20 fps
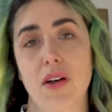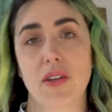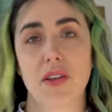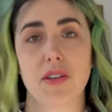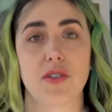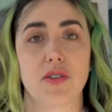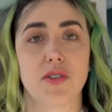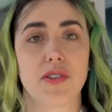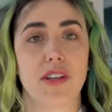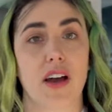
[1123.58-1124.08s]
how
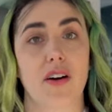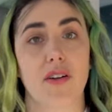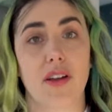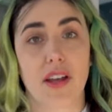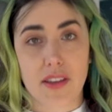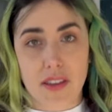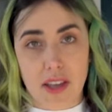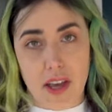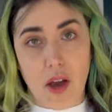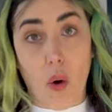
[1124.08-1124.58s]
they turned out,
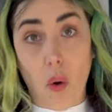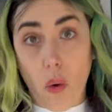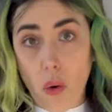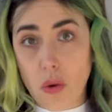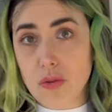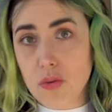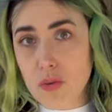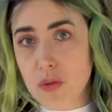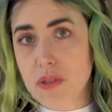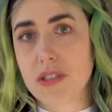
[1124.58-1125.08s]
and they
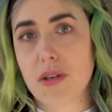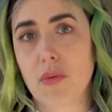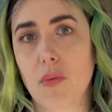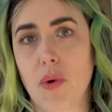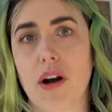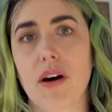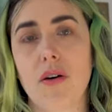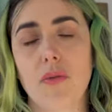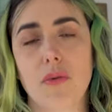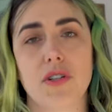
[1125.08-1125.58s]
hold really
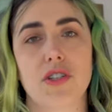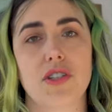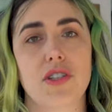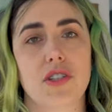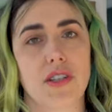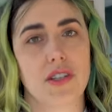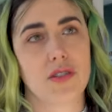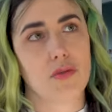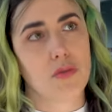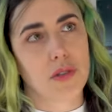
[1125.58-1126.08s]
well,
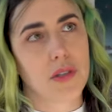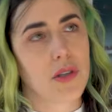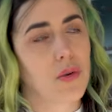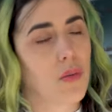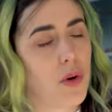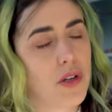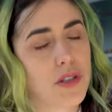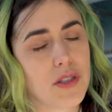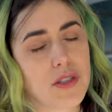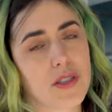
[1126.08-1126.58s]
which is really
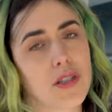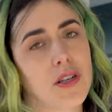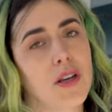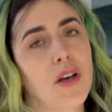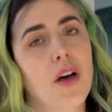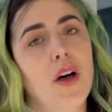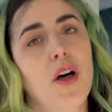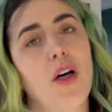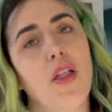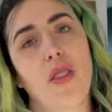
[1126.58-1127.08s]
what's
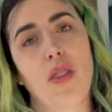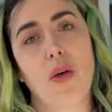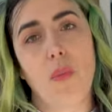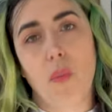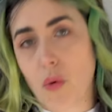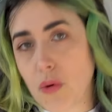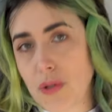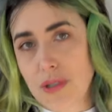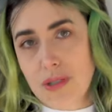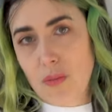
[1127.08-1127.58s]
the
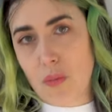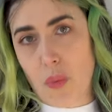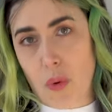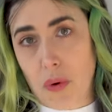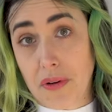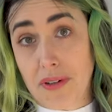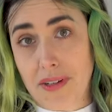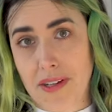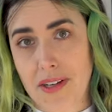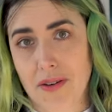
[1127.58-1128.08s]
most
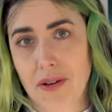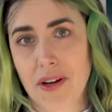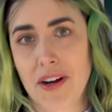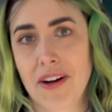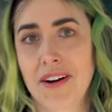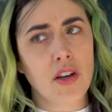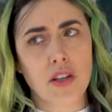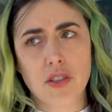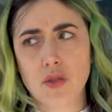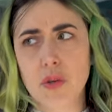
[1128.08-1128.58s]
important here.
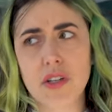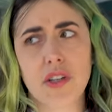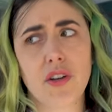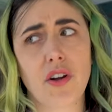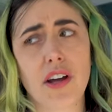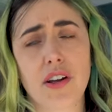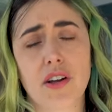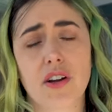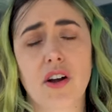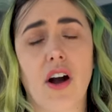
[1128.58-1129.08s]
Because when
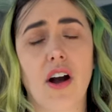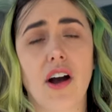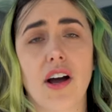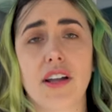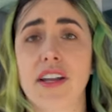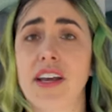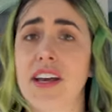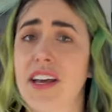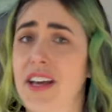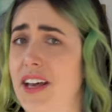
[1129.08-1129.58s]
you're at a
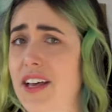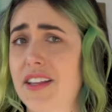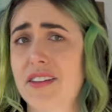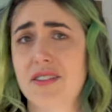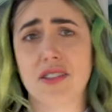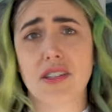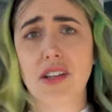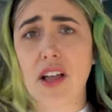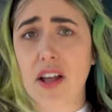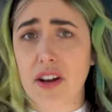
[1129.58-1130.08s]
con and
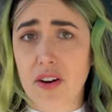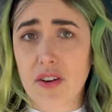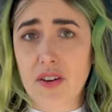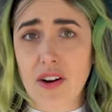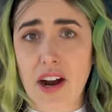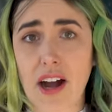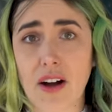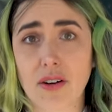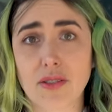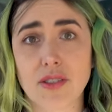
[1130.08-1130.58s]
there's a lot of
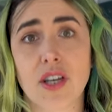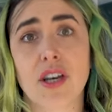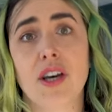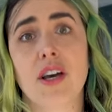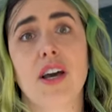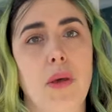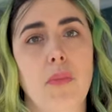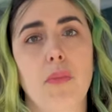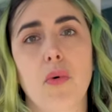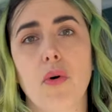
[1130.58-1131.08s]
crowds,
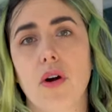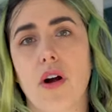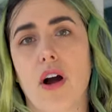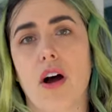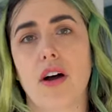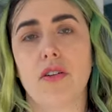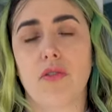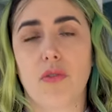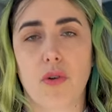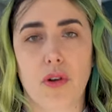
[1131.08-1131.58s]
people are
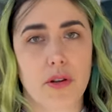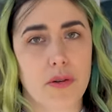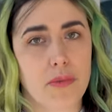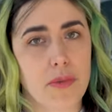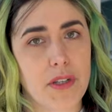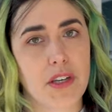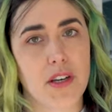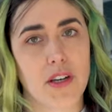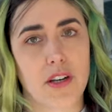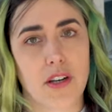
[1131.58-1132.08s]

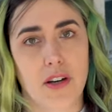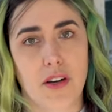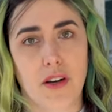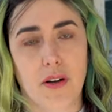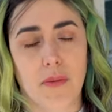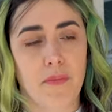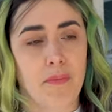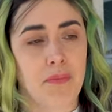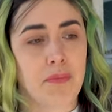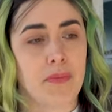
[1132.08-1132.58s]
unavoidably
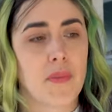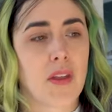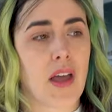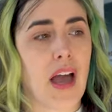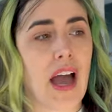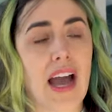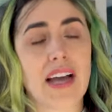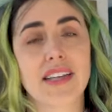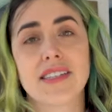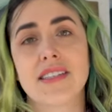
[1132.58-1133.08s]
gonna
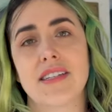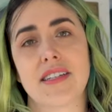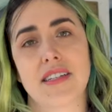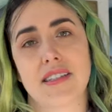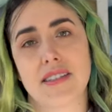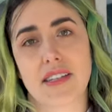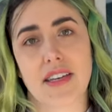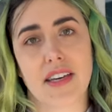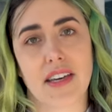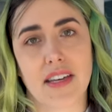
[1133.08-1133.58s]

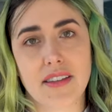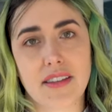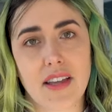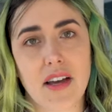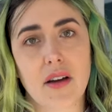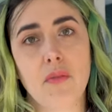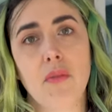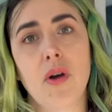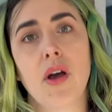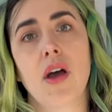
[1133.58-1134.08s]
accidentally hit
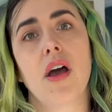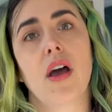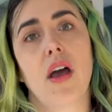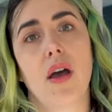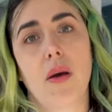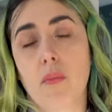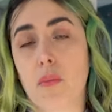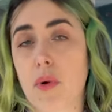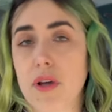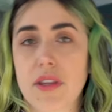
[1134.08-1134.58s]
them,
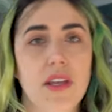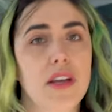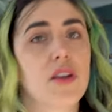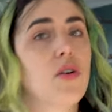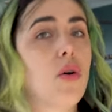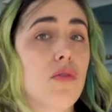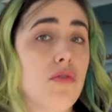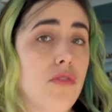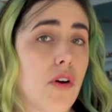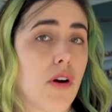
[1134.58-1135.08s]
but they
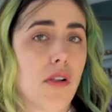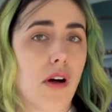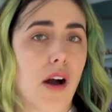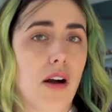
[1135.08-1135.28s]
don't fall